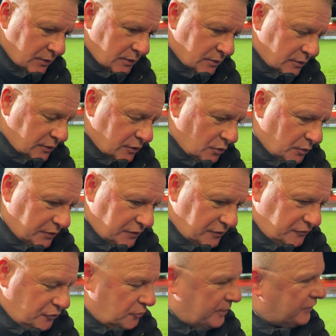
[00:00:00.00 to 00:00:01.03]
you know, one of
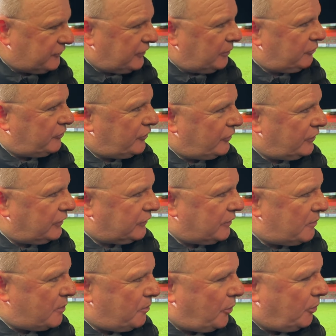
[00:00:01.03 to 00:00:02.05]
the two best teams in the league,
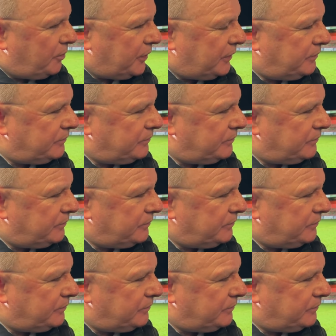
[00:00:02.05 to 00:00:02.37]
them and Pompey.